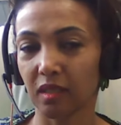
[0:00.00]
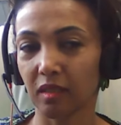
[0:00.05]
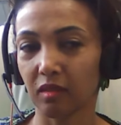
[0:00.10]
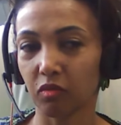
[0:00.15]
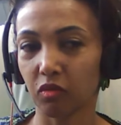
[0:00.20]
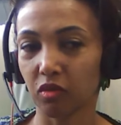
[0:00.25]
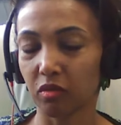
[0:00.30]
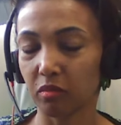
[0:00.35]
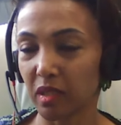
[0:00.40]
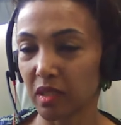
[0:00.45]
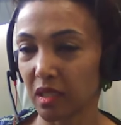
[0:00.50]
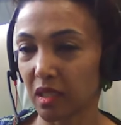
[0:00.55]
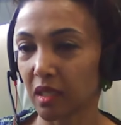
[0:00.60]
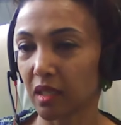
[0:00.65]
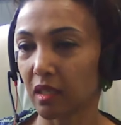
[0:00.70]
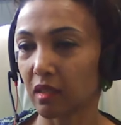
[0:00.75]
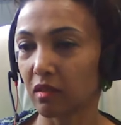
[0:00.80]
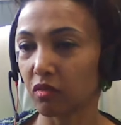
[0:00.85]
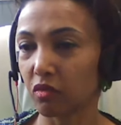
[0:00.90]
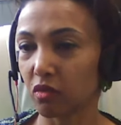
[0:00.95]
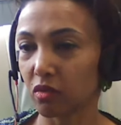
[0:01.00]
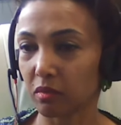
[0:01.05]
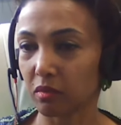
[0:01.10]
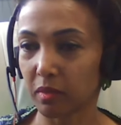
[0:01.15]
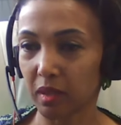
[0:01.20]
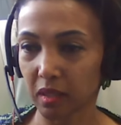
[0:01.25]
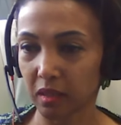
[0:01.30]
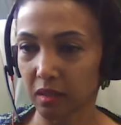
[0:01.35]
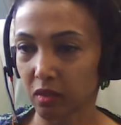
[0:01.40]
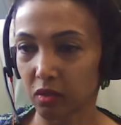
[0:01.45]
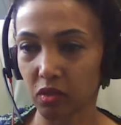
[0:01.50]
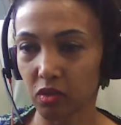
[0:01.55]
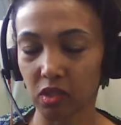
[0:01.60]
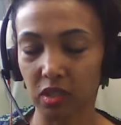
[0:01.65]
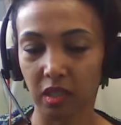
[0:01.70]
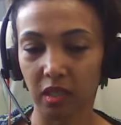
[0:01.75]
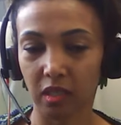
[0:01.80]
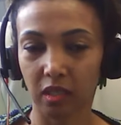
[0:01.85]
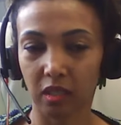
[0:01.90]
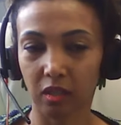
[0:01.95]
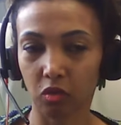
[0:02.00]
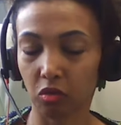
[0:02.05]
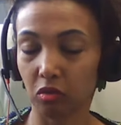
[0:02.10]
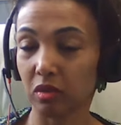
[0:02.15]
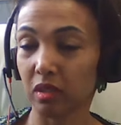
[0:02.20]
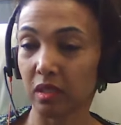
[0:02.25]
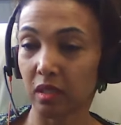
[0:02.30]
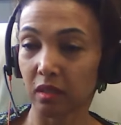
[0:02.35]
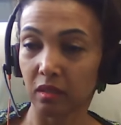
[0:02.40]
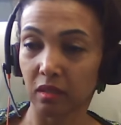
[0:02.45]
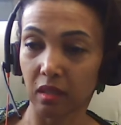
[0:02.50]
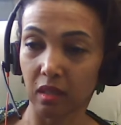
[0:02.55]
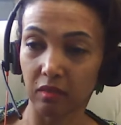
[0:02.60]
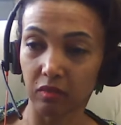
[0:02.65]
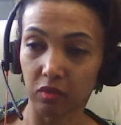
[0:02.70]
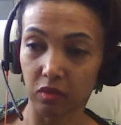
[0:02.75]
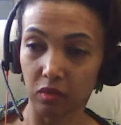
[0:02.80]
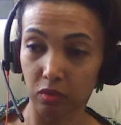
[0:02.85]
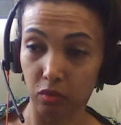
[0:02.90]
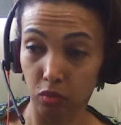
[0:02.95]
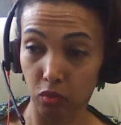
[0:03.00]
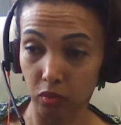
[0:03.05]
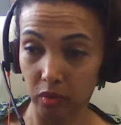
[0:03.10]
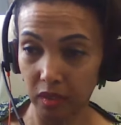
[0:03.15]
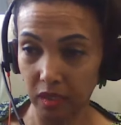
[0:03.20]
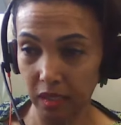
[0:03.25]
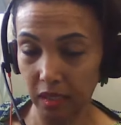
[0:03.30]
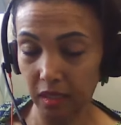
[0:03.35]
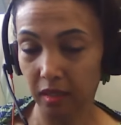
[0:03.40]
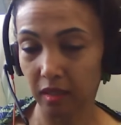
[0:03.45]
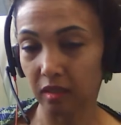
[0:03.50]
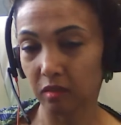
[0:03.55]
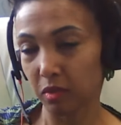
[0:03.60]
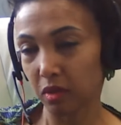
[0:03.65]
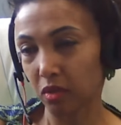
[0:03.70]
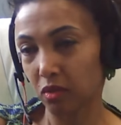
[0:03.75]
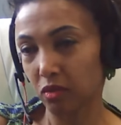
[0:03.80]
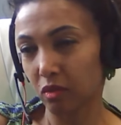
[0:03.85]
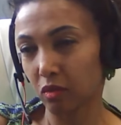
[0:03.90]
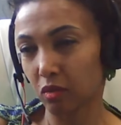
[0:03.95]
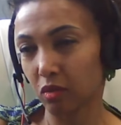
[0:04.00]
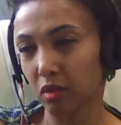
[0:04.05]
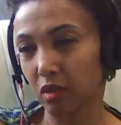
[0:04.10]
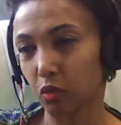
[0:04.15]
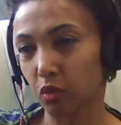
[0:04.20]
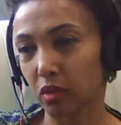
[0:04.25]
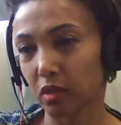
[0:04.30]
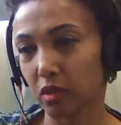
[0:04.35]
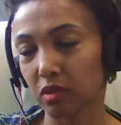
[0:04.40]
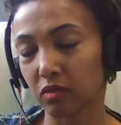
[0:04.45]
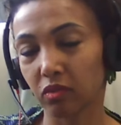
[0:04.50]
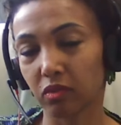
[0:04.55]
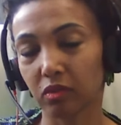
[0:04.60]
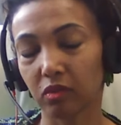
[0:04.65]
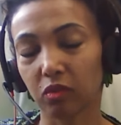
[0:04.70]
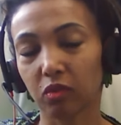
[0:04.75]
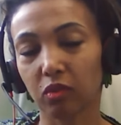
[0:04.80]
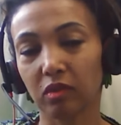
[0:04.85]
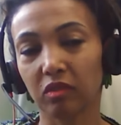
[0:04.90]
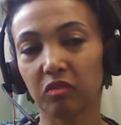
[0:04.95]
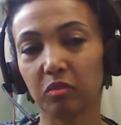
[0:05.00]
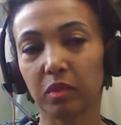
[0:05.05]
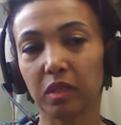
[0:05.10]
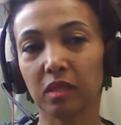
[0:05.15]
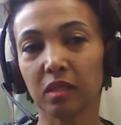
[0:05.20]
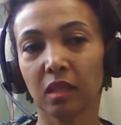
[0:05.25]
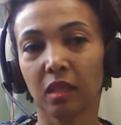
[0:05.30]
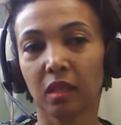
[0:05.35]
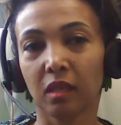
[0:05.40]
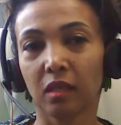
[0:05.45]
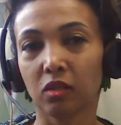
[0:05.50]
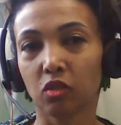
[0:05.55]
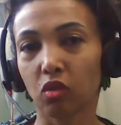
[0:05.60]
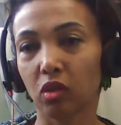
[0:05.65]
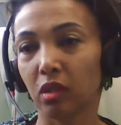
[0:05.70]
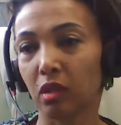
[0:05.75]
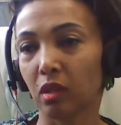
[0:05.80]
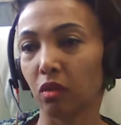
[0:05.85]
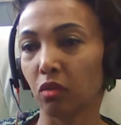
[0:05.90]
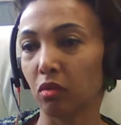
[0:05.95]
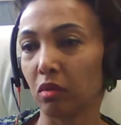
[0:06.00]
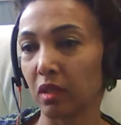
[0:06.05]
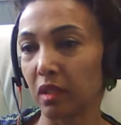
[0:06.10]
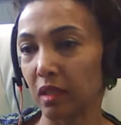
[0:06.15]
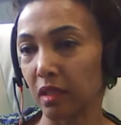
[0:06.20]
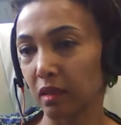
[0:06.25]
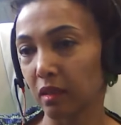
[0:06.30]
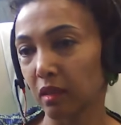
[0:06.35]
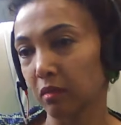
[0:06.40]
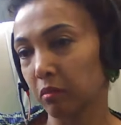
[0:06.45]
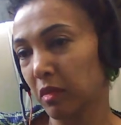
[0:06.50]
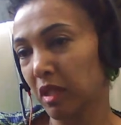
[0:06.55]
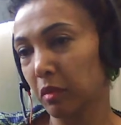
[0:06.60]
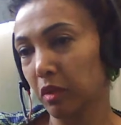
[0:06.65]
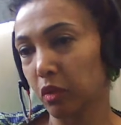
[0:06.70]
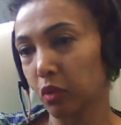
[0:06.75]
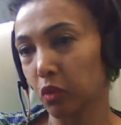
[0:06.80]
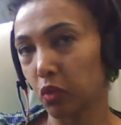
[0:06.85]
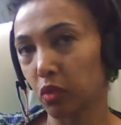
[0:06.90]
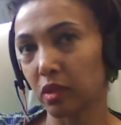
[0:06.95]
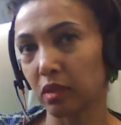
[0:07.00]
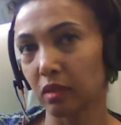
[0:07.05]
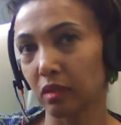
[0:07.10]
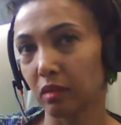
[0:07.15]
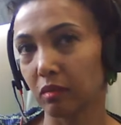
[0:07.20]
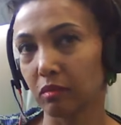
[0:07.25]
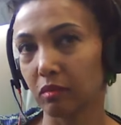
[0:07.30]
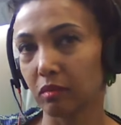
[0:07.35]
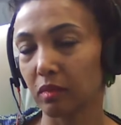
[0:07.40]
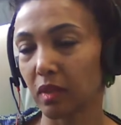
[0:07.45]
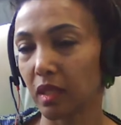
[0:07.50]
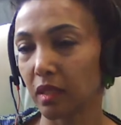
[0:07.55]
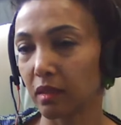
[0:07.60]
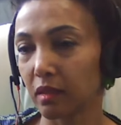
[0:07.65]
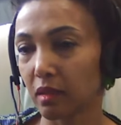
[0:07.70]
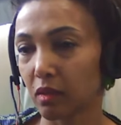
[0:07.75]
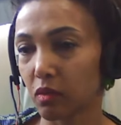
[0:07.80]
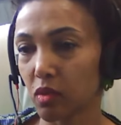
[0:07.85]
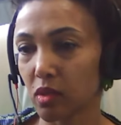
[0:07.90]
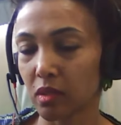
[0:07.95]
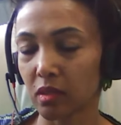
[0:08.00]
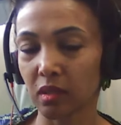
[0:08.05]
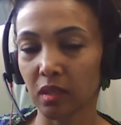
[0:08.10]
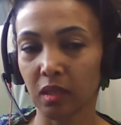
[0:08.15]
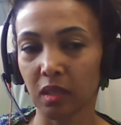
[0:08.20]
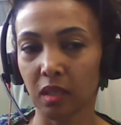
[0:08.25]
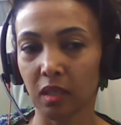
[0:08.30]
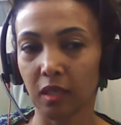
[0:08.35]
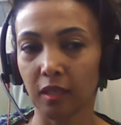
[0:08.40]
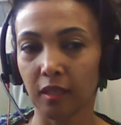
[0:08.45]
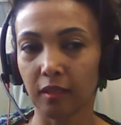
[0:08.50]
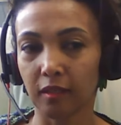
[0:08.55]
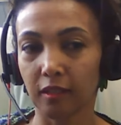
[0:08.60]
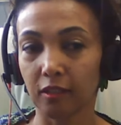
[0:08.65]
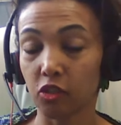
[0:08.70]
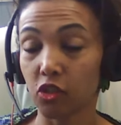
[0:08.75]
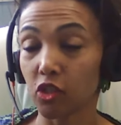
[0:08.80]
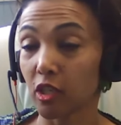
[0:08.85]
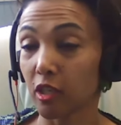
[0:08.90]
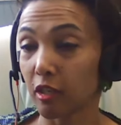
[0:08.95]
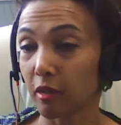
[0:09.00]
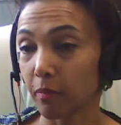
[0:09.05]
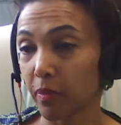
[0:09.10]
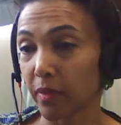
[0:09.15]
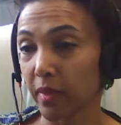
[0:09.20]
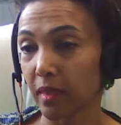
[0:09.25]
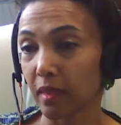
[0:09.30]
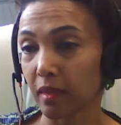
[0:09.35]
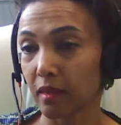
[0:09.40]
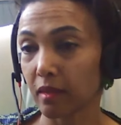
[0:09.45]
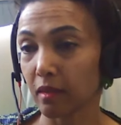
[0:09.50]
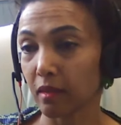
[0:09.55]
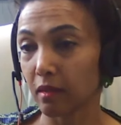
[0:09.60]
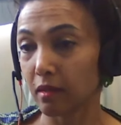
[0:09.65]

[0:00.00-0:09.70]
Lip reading: for medical, for background check and all that. You have to redo it again because it only works for 12 months. So he did all that. It cost him 8,000. Then she came 3